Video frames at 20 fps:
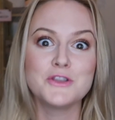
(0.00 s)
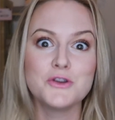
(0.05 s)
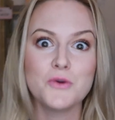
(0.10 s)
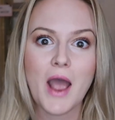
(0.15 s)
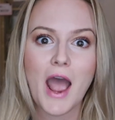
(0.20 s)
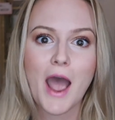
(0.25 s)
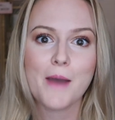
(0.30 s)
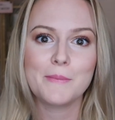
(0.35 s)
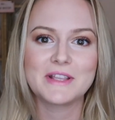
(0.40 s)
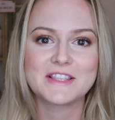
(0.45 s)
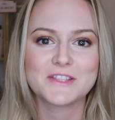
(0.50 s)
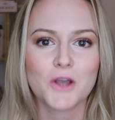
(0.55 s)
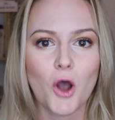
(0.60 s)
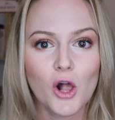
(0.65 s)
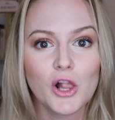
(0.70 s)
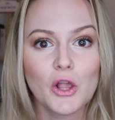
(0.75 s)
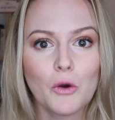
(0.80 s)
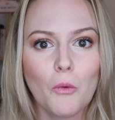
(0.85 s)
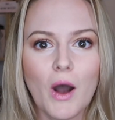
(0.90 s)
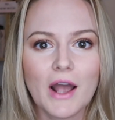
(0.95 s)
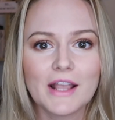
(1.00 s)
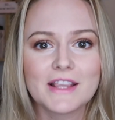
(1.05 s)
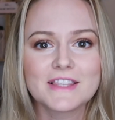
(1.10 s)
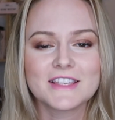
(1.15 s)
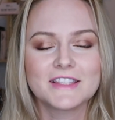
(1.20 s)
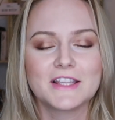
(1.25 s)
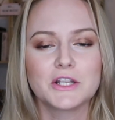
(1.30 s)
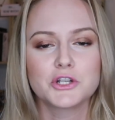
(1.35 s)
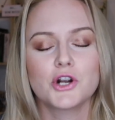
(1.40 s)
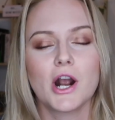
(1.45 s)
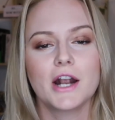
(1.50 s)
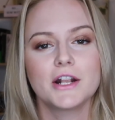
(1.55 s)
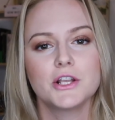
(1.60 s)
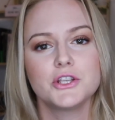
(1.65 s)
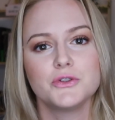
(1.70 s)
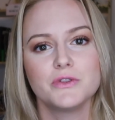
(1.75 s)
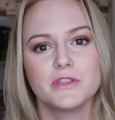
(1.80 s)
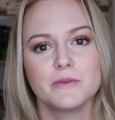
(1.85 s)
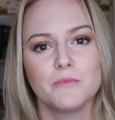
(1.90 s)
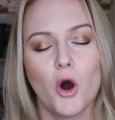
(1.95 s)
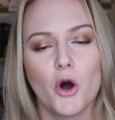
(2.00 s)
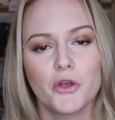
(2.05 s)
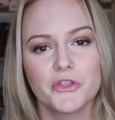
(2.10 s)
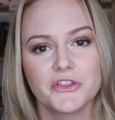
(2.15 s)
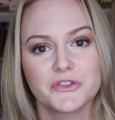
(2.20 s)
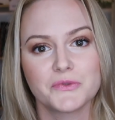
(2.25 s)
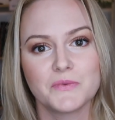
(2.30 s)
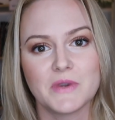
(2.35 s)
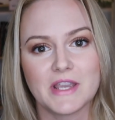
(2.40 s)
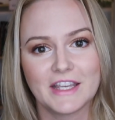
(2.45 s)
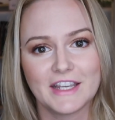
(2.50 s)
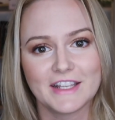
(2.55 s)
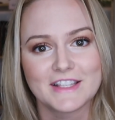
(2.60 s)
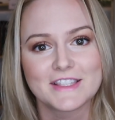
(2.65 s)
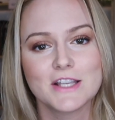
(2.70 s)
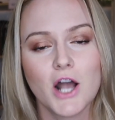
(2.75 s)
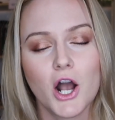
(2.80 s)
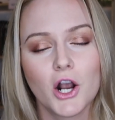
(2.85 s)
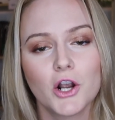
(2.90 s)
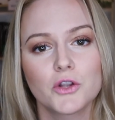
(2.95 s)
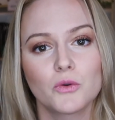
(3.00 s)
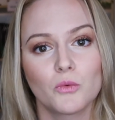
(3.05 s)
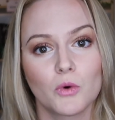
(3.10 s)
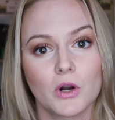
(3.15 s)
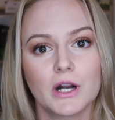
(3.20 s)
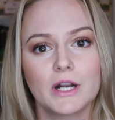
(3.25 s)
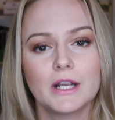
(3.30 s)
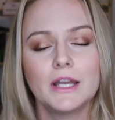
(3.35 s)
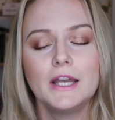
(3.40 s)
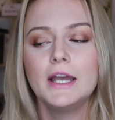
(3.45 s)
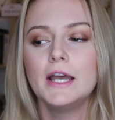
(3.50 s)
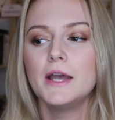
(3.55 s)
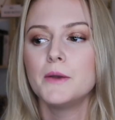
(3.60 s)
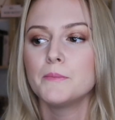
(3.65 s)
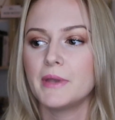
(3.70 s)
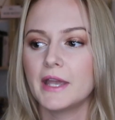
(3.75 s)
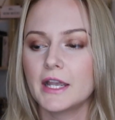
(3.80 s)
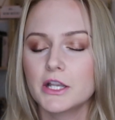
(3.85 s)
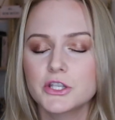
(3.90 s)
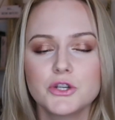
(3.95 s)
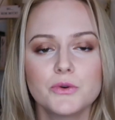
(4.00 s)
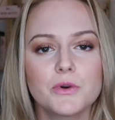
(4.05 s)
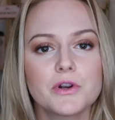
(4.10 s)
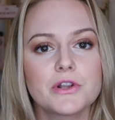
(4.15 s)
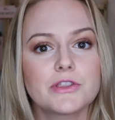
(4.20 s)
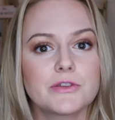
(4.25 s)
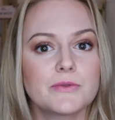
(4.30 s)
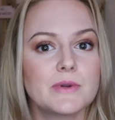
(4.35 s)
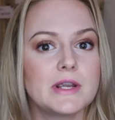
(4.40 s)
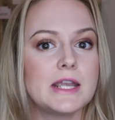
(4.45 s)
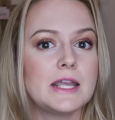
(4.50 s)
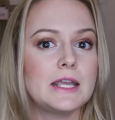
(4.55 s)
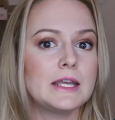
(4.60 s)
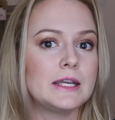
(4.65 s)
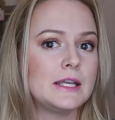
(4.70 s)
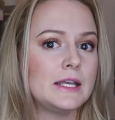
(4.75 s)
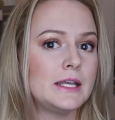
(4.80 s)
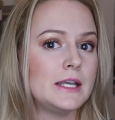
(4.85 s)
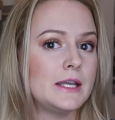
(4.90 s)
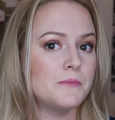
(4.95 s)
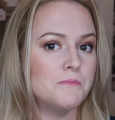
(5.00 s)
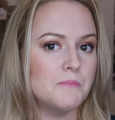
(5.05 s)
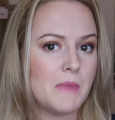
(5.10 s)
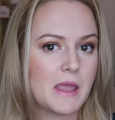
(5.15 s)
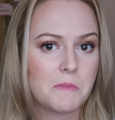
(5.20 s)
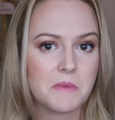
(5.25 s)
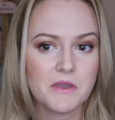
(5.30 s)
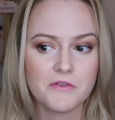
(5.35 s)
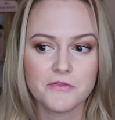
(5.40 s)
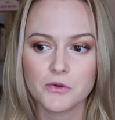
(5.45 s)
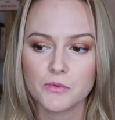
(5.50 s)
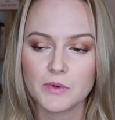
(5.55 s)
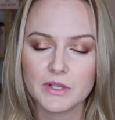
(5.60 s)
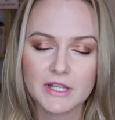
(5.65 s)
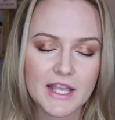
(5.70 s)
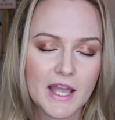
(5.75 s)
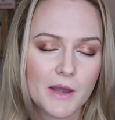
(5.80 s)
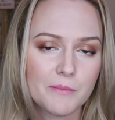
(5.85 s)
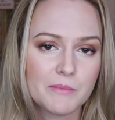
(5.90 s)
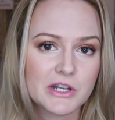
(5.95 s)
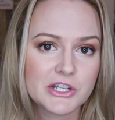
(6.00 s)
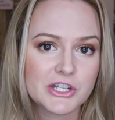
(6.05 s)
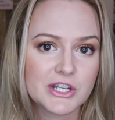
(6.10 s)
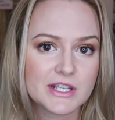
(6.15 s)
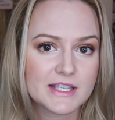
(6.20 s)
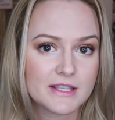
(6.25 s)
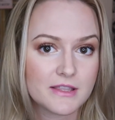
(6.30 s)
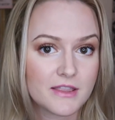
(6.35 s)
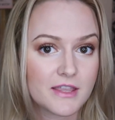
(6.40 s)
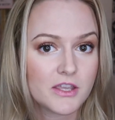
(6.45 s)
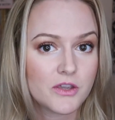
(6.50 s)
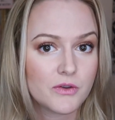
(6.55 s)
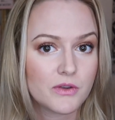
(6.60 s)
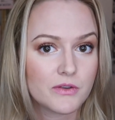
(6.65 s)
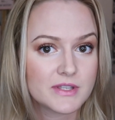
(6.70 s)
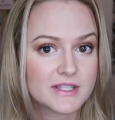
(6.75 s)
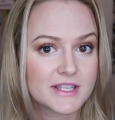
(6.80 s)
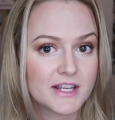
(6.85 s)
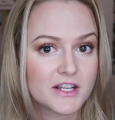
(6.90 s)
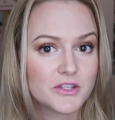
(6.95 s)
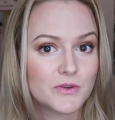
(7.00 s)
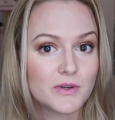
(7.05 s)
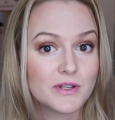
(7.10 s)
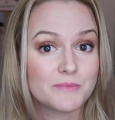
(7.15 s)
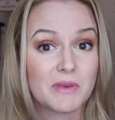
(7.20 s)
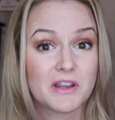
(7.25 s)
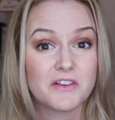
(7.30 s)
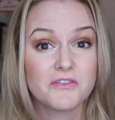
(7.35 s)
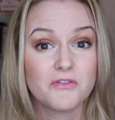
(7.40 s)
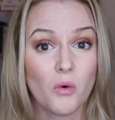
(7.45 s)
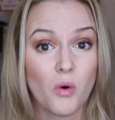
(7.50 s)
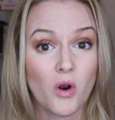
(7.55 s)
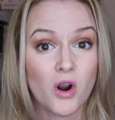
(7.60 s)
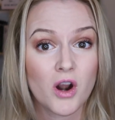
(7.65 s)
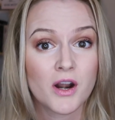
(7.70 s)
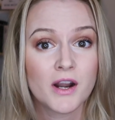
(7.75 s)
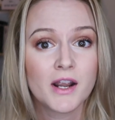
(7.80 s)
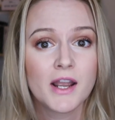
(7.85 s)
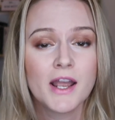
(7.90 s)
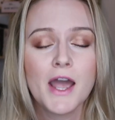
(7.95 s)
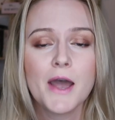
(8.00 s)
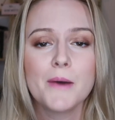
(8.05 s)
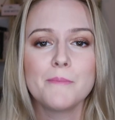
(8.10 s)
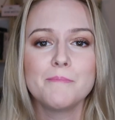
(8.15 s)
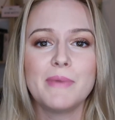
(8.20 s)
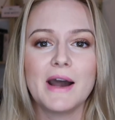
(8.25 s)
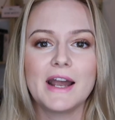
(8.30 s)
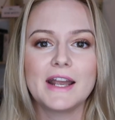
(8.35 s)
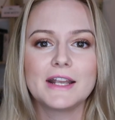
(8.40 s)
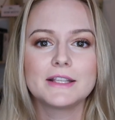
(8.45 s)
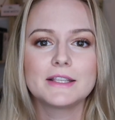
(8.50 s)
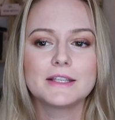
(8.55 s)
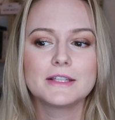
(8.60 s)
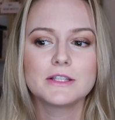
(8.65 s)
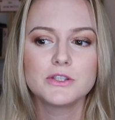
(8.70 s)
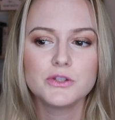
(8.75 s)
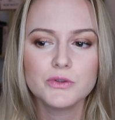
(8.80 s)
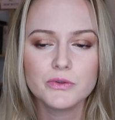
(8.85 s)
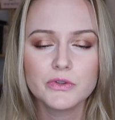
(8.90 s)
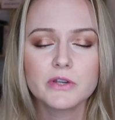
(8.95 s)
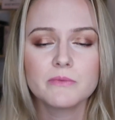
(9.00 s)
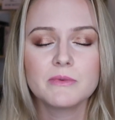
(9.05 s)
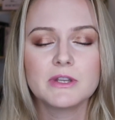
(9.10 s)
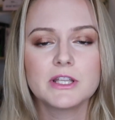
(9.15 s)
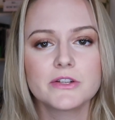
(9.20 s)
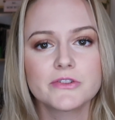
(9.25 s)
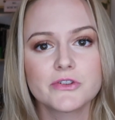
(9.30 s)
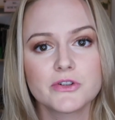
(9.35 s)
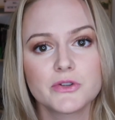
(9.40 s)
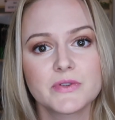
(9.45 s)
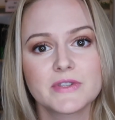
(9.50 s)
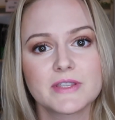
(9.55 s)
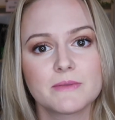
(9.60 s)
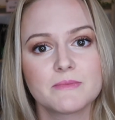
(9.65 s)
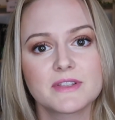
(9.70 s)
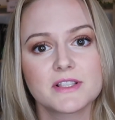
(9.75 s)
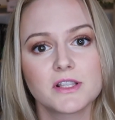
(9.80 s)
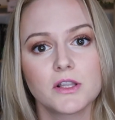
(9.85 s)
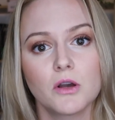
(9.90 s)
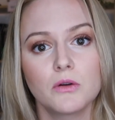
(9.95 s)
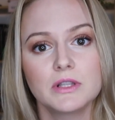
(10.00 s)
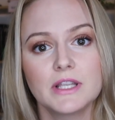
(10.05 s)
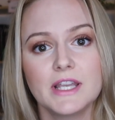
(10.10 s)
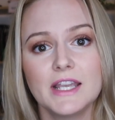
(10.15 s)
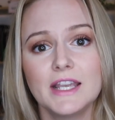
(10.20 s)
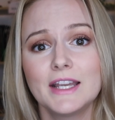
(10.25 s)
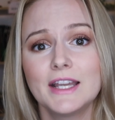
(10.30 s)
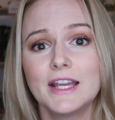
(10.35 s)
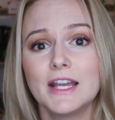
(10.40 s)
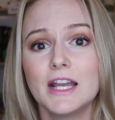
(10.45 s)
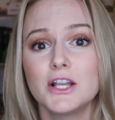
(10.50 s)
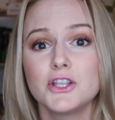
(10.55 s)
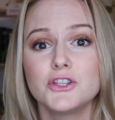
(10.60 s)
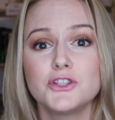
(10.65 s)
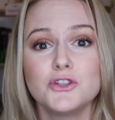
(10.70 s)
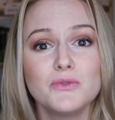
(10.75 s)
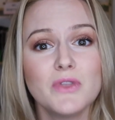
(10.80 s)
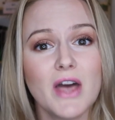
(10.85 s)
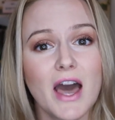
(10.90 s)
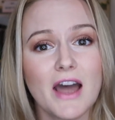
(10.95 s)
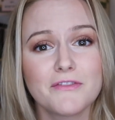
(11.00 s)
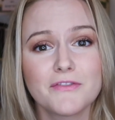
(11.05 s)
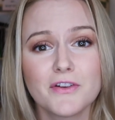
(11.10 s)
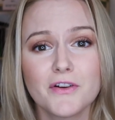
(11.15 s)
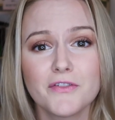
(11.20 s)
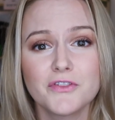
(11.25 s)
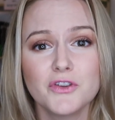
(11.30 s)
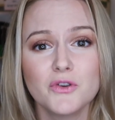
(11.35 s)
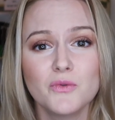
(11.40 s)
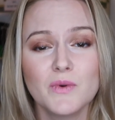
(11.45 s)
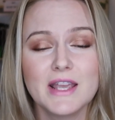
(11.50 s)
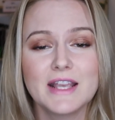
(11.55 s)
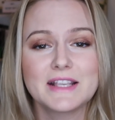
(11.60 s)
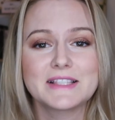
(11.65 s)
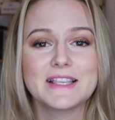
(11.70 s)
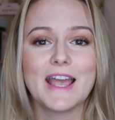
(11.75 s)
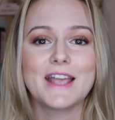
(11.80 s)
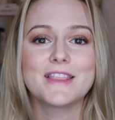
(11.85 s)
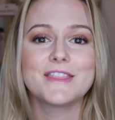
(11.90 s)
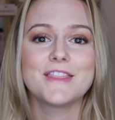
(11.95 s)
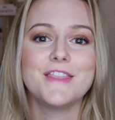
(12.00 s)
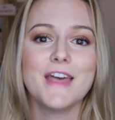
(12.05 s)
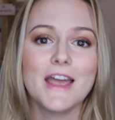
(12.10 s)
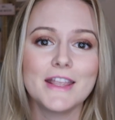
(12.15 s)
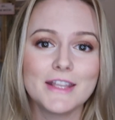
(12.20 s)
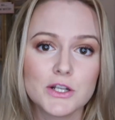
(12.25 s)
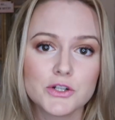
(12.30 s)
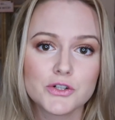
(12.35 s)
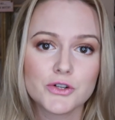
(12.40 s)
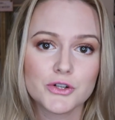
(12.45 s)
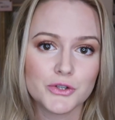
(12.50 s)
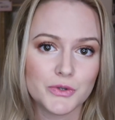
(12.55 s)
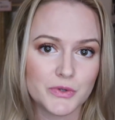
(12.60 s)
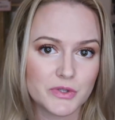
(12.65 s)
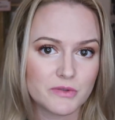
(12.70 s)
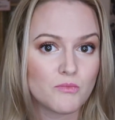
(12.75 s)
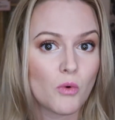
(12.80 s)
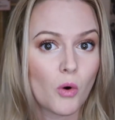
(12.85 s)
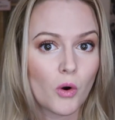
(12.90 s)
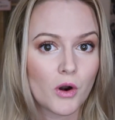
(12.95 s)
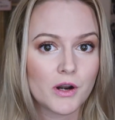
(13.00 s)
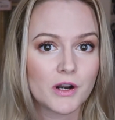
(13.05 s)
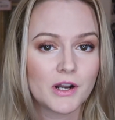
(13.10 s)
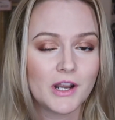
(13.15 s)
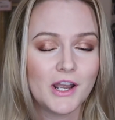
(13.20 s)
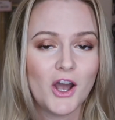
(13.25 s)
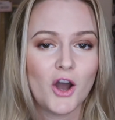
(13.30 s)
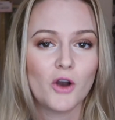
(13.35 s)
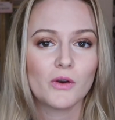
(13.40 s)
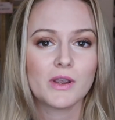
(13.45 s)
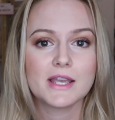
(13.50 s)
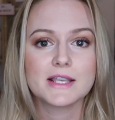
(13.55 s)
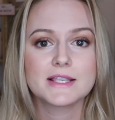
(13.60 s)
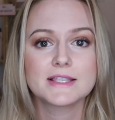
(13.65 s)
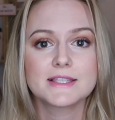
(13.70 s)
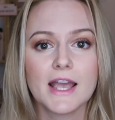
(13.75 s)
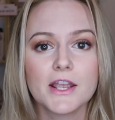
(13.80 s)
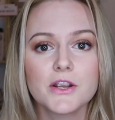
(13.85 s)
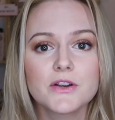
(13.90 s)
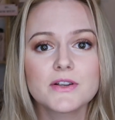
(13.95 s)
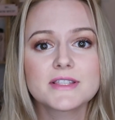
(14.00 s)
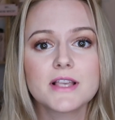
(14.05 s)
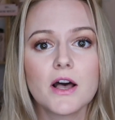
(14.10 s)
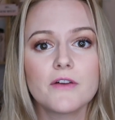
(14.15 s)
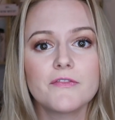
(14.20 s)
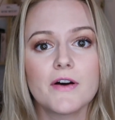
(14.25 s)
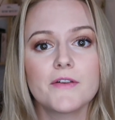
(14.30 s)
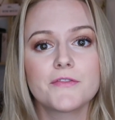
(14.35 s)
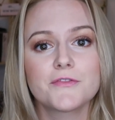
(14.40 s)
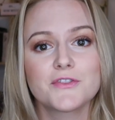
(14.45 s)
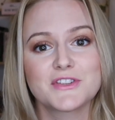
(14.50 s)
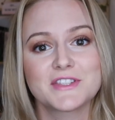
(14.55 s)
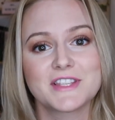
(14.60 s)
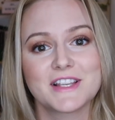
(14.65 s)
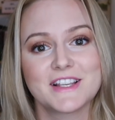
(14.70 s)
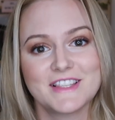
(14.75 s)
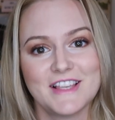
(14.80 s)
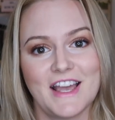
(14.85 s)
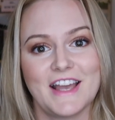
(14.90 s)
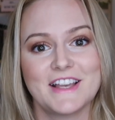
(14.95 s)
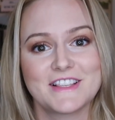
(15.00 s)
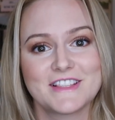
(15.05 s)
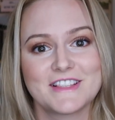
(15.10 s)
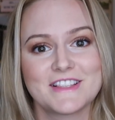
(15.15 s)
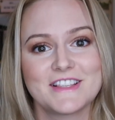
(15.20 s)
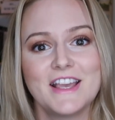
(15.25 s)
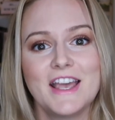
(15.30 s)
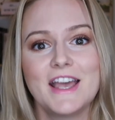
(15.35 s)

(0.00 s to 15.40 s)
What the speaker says: new habits all at once and then try to do them all this week. It's not gonna work. Pick 2 or 3. Maybe if you're really ambitious and think you can stick to it, pick 4, but do them and introduce them slowly. Do that for a few weeks and then introduce more. Okay, set yourself up for success.